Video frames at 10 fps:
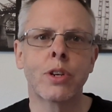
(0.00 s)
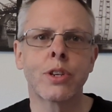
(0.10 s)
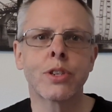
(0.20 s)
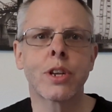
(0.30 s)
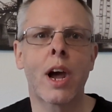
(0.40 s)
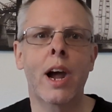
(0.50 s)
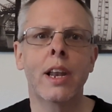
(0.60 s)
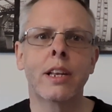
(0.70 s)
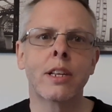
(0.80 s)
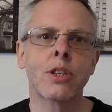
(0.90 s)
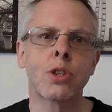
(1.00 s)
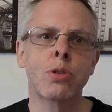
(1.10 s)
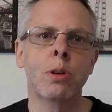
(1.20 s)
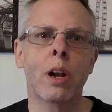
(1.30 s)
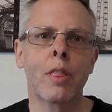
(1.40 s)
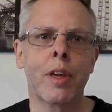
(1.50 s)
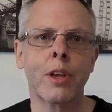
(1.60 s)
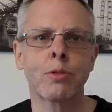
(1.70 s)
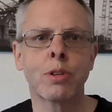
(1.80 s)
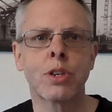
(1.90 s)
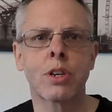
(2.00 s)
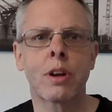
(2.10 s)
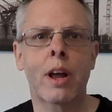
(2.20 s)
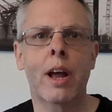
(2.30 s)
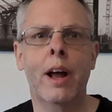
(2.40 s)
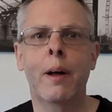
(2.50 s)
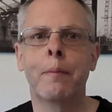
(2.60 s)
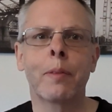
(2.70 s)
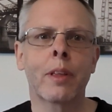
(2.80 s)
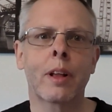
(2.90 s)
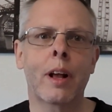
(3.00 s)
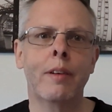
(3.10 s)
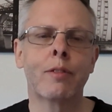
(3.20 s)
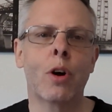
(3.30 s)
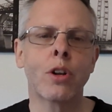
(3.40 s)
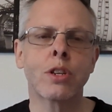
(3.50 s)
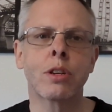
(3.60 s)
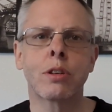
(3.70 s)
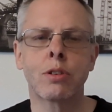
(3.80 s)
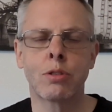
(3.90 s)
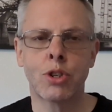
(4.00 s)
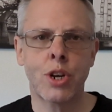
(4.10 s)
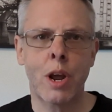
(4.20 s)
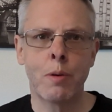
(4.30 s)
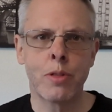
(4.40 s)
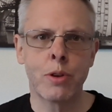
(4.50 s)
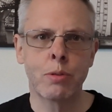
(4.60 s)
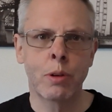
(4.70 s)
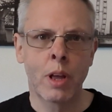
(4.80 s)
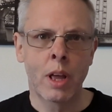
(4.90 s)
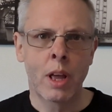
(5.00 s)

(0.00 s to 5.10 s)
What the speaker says: just highlighting two little things which I've got to share with you.